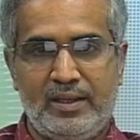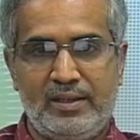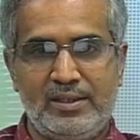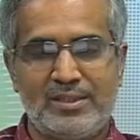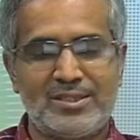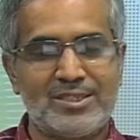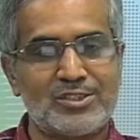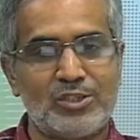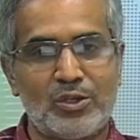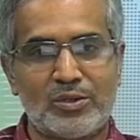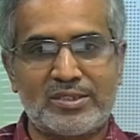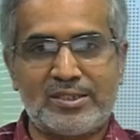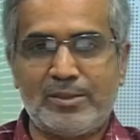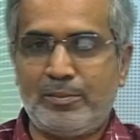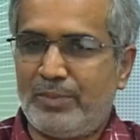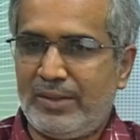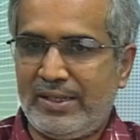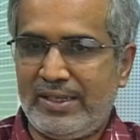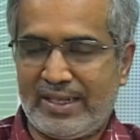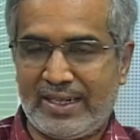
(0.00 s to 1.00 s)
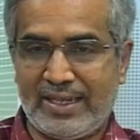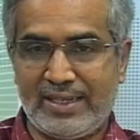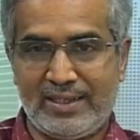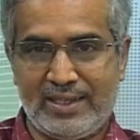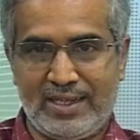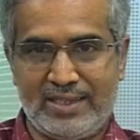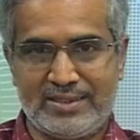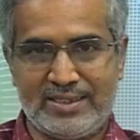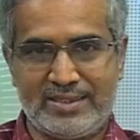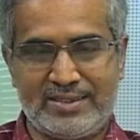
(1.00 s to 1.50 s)
This is not simply
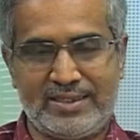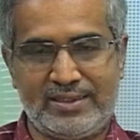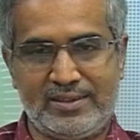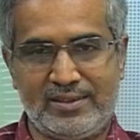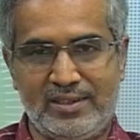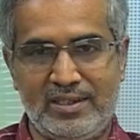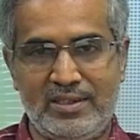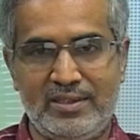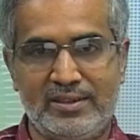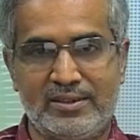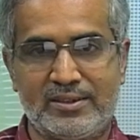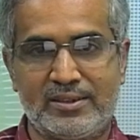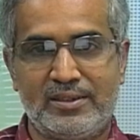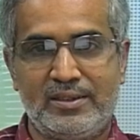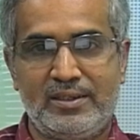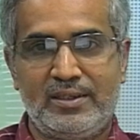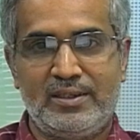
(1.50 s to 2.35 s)
again as I said earlier